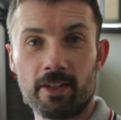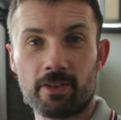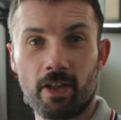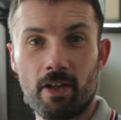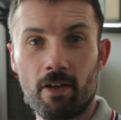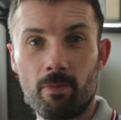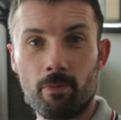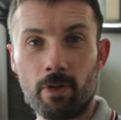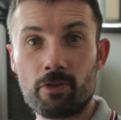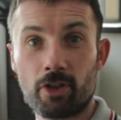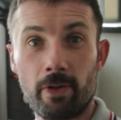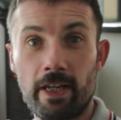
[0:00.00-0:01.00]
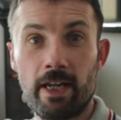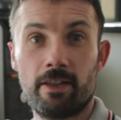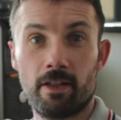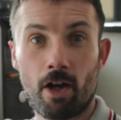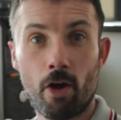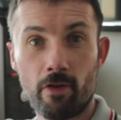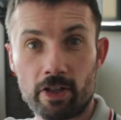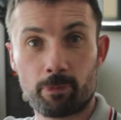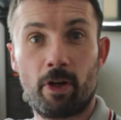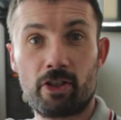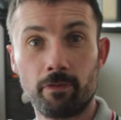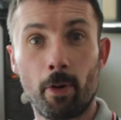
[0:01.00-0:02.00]
that um, we've shown here that
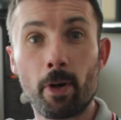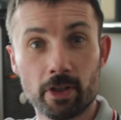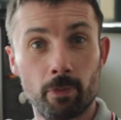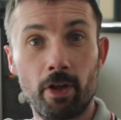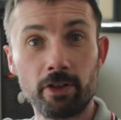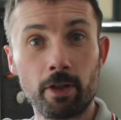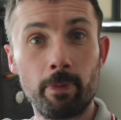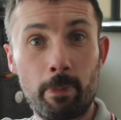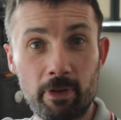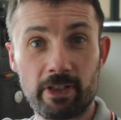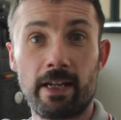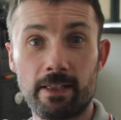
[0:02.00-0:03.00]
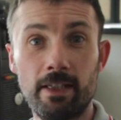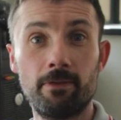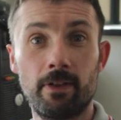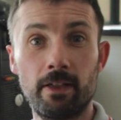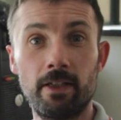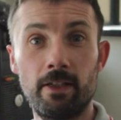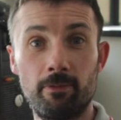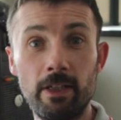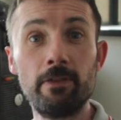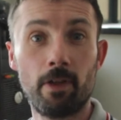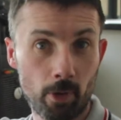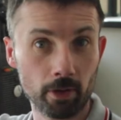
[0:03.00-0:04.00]
overexpression of O X R one can be protective in an in
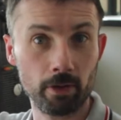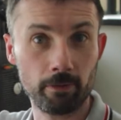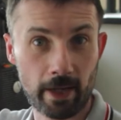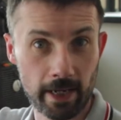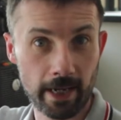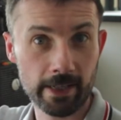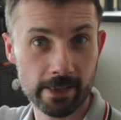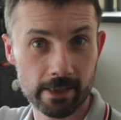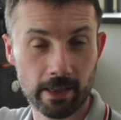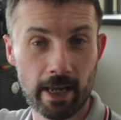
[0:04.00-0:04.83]
vivo model of A L S,